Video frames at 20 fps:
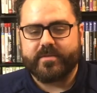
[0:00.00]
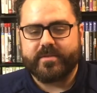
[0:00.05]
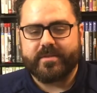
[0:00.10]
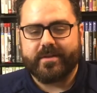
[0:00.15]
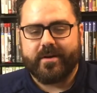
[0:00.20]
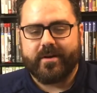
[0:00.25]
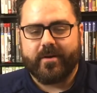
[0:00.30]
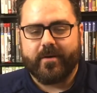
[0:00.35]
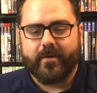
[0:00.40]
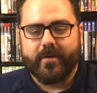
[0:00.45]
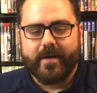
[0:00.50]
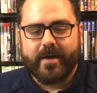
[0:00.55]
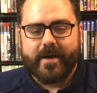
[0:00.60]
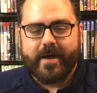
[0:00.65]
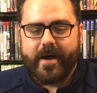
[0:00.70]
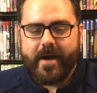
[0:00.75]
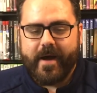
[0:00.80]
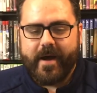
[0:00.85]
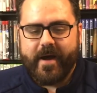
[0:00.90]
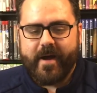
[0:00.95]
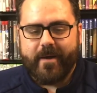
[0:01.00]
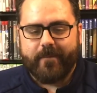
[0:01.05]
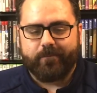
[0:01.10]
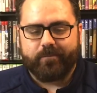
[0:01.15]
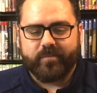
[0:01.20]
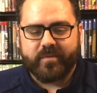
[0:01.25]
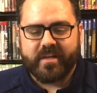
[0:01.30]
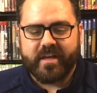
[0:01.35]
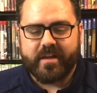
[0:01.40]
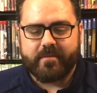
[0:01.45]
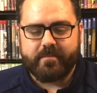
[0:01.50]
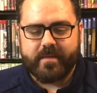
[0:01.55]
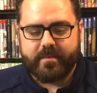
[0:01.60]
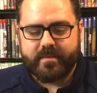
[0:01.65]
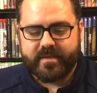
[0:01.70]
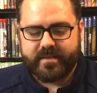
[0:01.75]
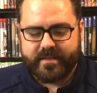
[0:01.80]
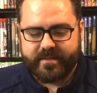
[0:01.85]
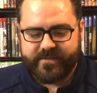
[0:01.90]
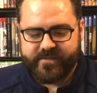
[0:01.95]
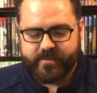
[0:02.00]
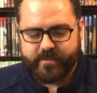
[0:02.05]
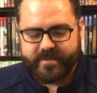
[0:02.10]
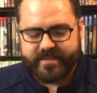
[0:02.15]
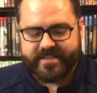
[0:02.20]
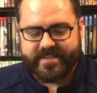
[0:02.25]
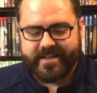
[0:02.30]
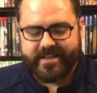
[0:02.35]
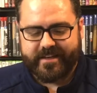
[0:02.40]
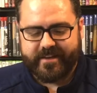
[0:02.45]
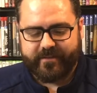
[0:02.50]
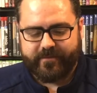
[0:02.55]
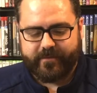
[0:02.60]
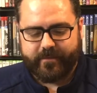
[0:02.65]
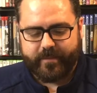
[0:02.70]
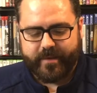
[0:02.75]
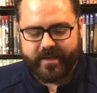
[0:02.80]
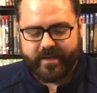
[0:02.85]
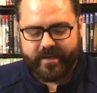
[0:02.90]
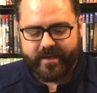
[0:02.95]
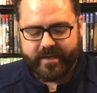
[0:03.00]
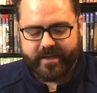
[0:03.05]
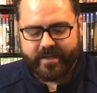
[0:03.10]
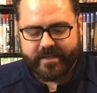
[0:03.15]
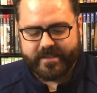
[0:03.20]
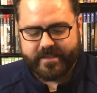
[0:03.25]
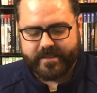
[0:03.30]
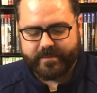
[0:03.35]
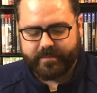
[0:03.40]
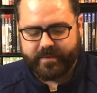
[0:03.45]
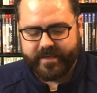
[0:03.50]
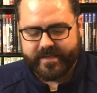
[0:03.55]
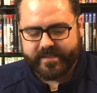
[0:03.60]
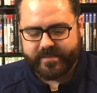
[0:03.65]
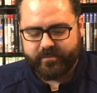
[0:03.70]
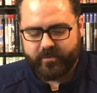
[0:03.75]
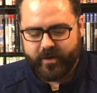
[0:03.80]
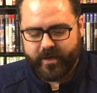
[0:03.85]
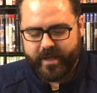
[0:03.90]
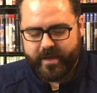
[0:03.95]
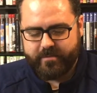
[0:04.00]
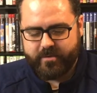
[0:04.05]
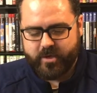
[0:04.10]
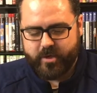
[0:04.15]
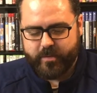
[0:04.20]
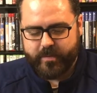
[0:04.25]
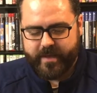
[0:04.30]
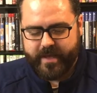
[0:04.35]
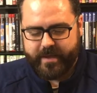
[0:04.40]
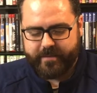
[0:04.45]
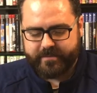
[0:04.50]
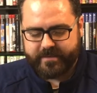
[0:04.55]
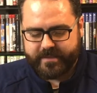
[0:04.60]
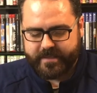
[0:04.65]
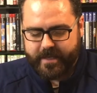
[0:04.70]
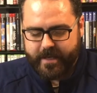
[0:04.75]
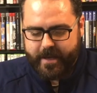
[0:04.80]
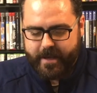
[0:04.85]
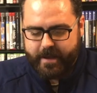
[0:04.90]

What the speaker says: so kind of maybe give some incentive for me to play some more GameCube games.